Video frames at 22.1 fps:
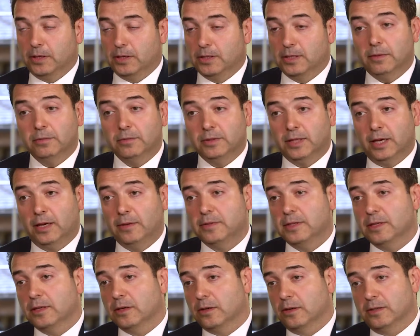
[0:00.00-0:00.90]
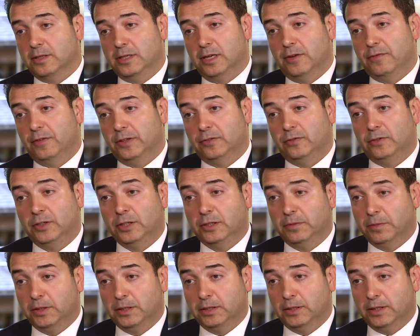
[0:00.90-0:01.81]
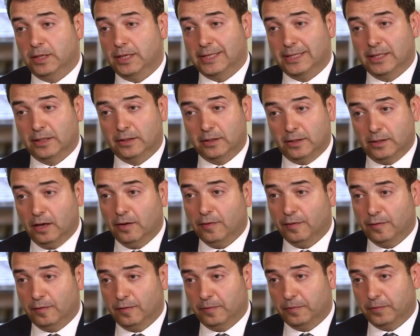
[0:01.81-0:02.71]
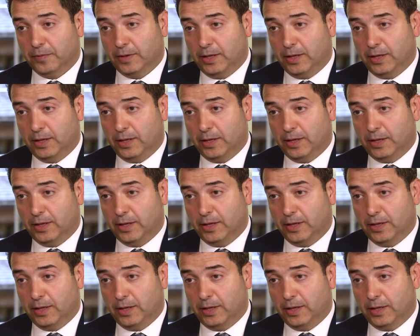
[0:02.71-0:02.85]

Sometimes conservative treatment is not enough